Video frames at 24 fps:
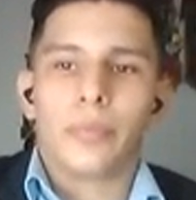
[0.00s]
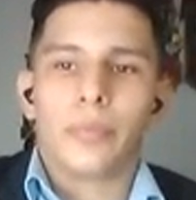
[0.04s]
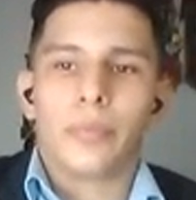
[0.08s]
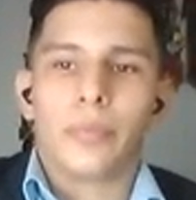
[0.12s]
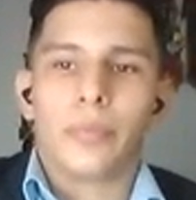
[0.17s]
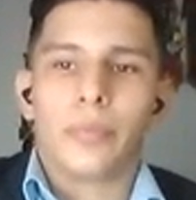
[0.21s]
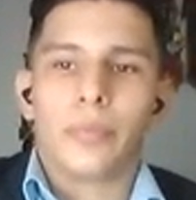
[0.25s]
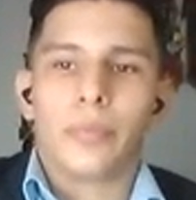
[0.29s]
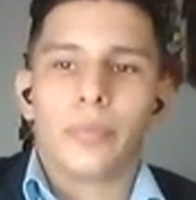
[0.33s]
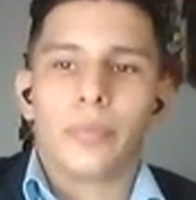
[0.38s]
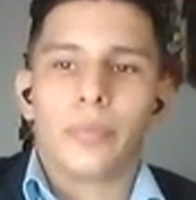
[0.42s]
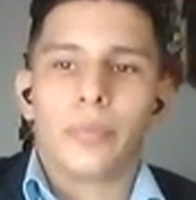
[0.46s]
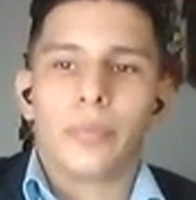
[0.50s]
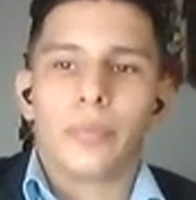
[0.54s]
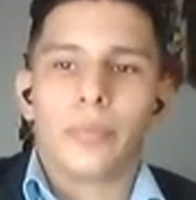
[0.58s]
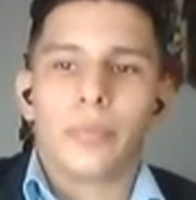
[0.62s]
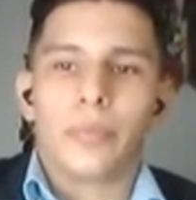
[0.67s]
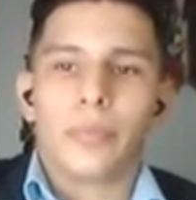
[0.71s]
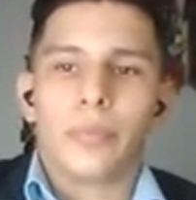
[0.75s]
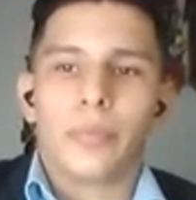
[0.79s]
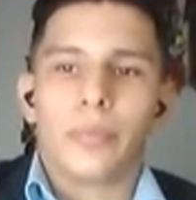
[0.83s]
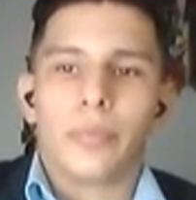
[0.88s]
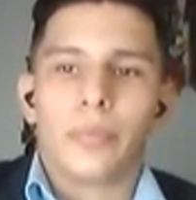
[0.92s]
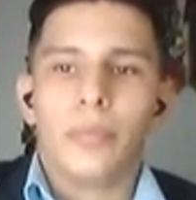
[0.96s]

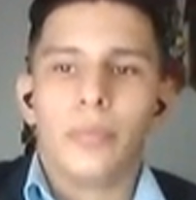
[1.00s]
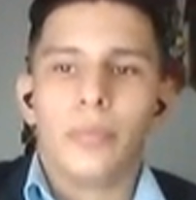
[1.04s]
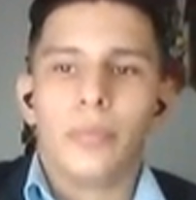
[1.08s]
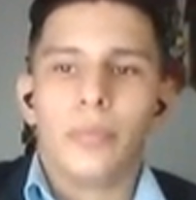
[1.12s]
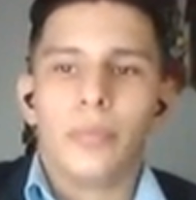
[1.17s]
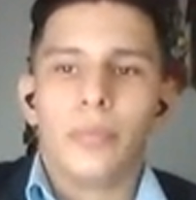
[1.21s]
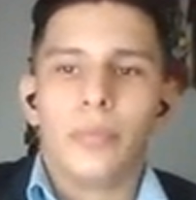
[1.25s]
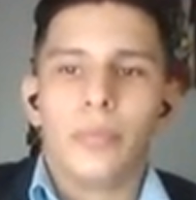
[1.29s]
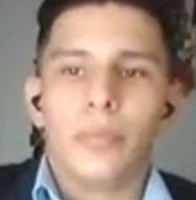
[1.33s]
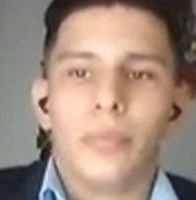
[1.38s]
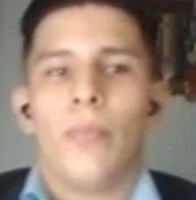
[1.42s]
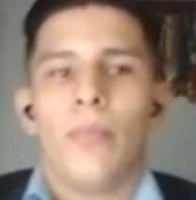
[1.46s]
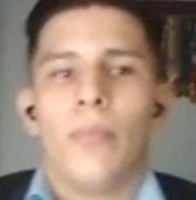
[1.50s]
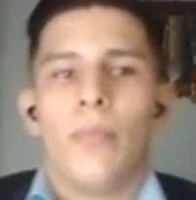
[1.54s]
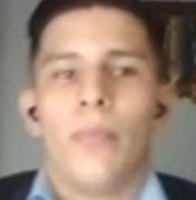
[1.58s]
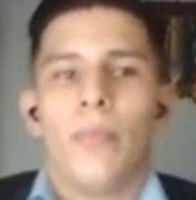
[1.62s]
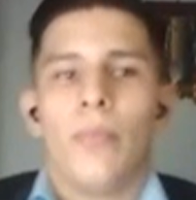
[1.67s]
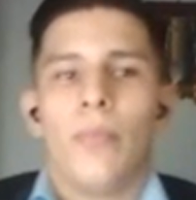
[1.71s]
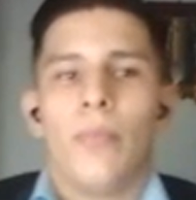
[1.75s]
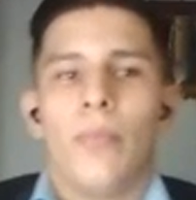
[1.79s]
Nobody speaks.